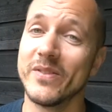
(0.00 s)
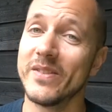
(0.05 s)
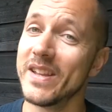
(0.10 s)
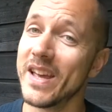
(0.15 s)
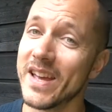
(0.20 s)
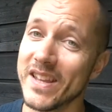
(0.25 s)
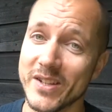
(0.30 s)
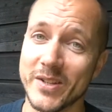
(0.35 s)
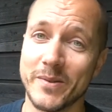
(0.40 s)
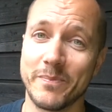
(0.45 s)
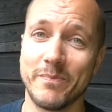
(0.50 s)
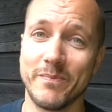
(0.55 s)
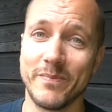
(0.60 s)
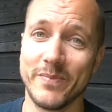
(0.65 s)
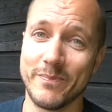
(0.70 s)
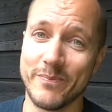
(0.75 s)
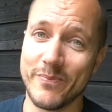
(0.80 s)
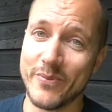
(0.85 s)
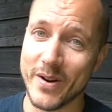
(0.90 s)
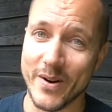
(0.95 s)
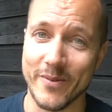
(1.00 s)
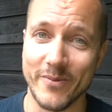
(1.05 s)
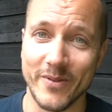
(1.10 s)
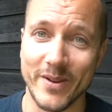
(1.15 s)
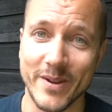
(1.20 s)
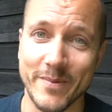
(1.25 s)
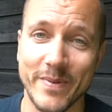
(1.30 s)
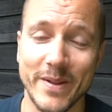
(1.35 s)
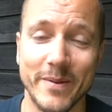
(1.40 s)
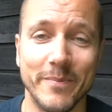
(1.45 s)
has
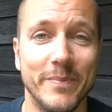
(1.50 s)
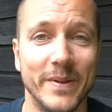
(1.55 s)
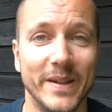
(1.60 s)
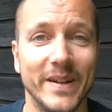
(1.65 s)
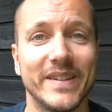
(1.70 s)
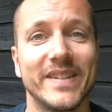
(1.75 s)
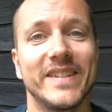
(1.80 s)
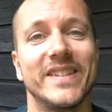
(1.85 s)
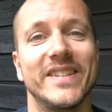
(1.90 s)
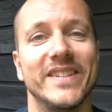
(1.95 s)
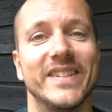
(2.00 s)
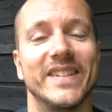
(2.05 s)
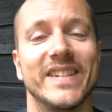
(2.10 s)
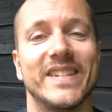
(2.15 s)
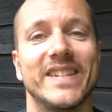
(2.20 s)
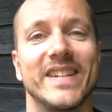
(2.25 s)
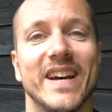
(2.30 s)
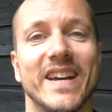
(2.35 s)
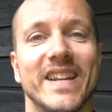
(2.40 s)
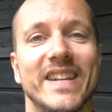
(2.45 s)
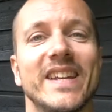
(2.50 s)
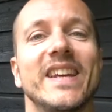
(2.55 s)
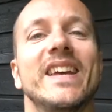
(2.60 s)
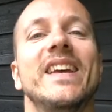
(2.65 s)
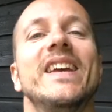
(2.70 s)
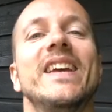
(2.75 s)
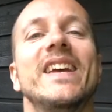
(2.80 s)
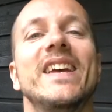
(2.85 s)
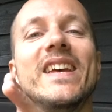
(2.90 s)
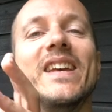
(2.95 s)
probably been built to the site
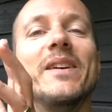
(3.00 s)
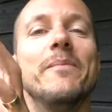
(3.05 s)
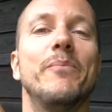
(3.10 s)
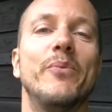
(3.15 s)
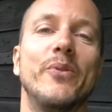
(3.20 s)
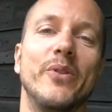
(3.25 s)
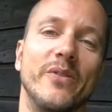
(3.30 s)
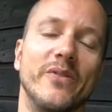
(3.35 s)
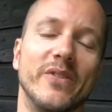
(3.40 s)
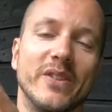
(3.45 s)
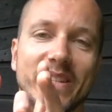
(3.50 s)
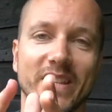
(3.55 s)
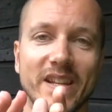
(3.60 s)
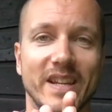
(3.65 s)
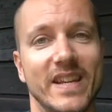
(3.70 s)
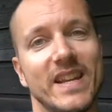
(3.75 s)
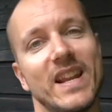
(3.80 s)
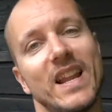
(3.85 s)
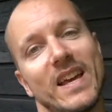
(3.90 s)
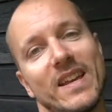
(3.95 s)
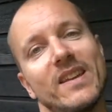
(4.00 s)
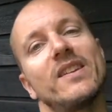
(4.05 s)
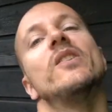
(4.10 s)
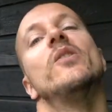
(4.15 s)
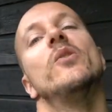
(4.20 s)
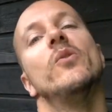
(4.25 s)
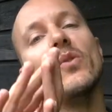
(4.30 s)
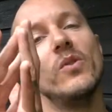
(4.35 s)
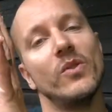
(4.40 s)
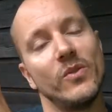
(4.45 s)
previously, like
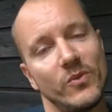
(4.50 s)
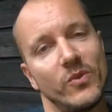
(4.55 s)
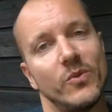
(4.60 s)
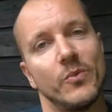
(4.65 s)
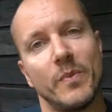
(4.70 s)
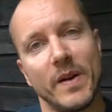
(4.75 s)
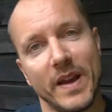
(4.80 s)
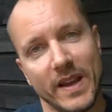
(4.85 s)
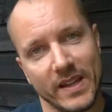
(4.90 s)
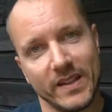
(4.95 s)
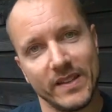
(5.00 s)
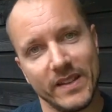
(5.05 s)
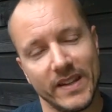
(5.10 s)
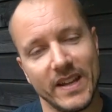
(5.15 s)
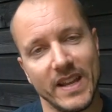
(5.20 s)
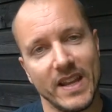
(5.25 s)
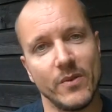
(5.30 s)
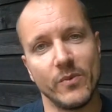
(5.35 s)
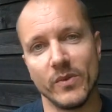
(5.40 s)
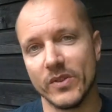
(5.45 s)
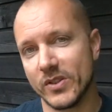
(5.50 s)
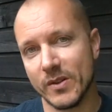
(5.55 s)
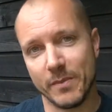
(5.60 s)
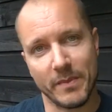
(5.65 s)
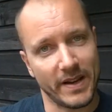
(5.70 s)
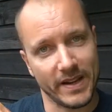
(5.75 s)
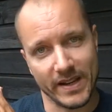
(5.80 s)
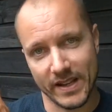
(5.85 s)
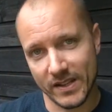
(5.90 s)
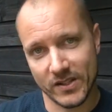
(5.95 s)
back in the day when
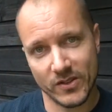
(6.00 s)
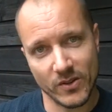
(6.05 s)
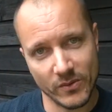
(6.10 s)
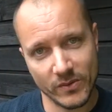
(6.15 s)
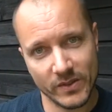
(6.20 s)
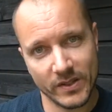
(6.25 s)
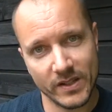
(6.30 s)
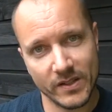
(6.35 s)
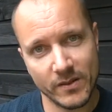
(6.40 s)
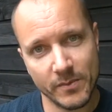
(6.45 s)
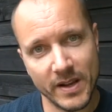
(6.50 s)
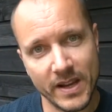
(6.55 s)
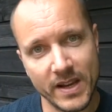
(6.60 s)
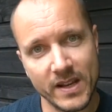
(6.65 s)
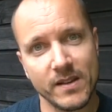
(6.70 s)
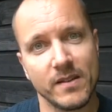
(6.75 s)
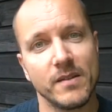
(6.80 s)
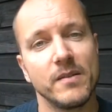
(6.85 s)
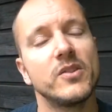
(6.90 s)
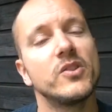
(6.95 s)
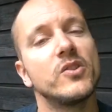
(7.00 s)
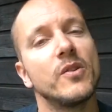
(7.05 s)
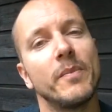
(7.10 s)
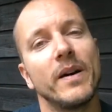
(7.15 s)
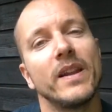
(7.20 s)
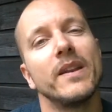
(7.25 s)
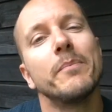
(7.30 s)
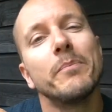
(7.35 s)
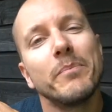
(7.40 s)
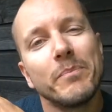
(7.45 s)
somebody else owned the domain.
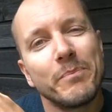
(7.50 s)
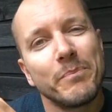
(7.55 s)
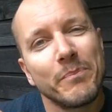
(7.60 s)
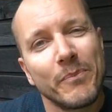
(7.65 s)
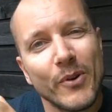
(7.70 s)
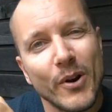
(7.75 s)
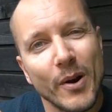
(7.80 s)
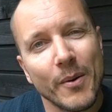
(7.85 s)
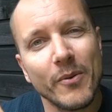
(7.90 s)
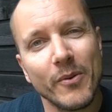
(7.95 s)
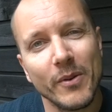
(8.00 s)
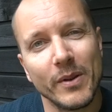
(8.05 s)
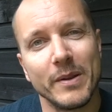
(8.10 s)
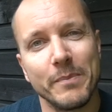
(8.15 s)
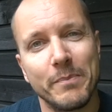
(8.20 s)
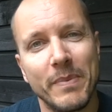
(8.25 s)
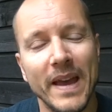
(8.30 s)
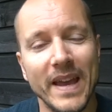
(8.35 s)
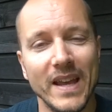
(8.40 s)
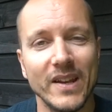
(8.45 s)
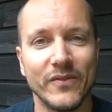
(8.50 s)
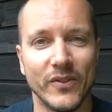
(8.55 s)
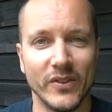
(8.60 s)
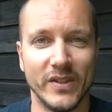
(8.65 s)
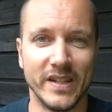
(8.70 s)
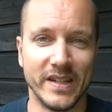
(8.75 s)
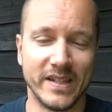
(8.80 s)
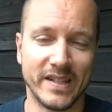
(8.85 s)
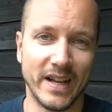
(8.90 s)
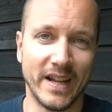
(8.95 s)
Somebody probably paid for
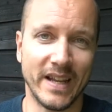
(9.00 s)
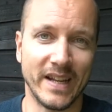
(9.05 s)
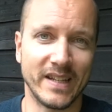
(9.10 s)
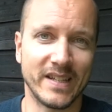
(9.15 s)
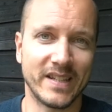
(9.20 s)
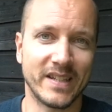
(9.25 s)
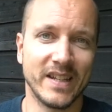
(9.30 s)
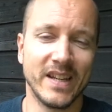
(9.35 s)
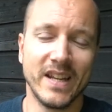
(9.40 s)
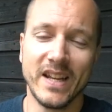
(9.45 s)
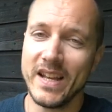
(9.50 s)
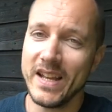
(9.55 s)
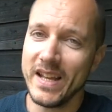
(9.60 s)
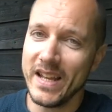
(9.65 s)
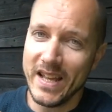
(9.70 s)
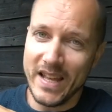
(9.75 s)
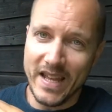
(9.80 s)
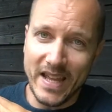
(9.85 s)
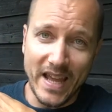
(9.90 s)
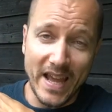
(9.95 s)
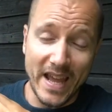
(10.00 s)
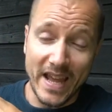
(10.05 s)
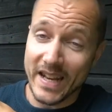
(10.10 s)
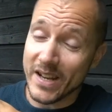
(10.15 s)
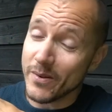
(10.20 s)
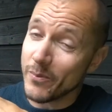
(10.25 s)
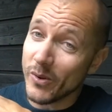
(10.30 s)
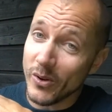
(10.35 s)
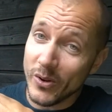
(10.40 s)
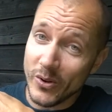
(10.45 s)
these links and
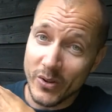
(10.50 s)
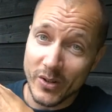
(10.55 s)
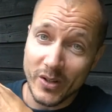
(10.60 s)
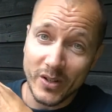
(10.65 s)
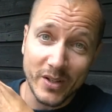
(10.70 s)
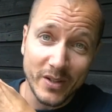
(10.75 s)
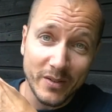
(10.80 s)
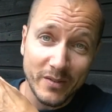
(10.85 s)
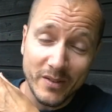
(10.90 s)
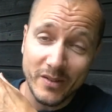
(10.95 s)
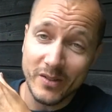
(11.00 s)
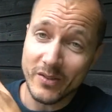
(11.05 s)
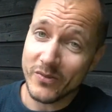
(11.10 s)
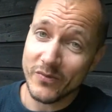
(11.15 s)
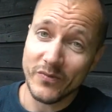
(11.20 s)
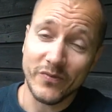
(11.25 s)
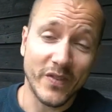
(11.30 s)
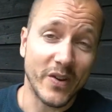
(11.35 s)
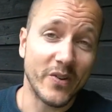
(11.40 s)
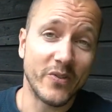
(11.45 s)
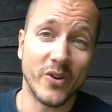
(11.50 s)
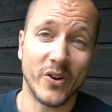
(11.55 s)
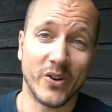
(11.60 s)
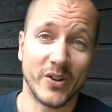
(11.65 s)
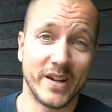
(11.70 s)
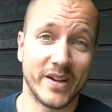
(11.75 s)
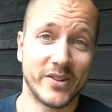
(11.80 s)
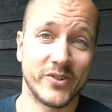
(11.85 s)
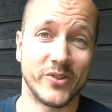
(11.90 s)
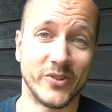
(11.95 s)
it will look very
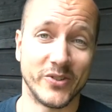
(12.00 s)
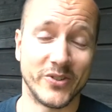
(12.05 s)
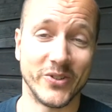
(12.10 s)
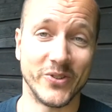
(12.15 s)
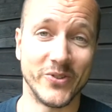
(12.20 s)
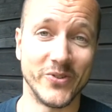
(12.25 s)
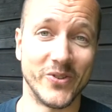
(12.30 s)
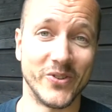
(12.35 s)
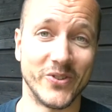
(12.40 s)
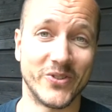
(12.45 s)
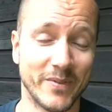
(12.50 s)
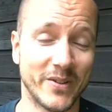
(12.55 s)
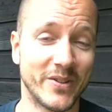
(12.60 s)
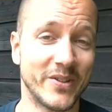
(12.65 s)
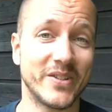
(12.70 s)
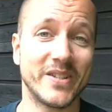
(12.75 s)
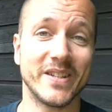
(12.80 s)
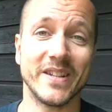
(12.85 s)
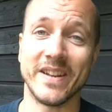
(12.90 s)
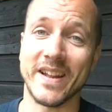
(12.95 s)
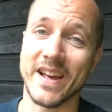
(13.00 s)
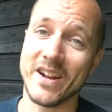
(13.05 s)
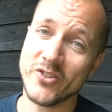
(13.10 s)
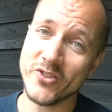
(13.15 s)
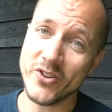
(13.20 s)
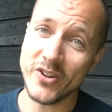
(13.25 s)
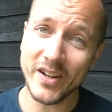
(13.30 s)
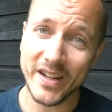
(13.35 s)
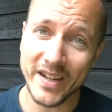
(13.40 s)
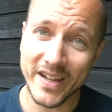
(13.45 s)
unnatural to Google because
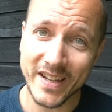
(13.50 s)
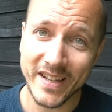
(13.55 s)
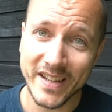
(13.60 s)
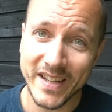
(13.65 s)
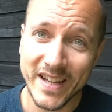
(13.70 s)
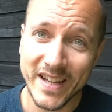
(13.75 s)
naturally